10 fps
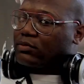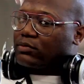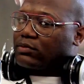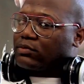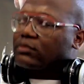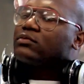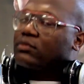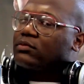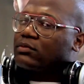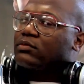
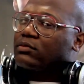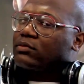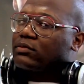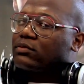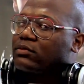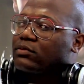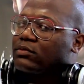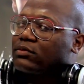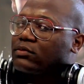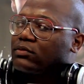
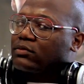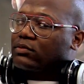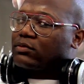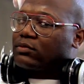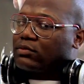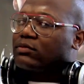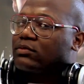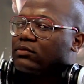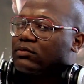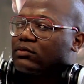
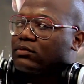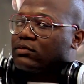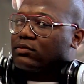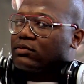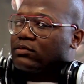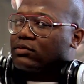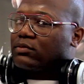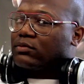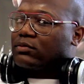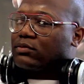
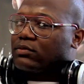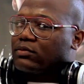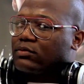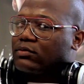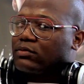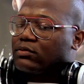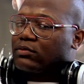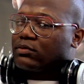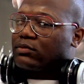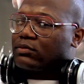
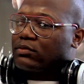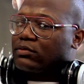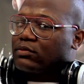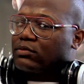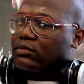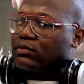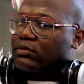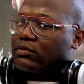This person isn't speaking.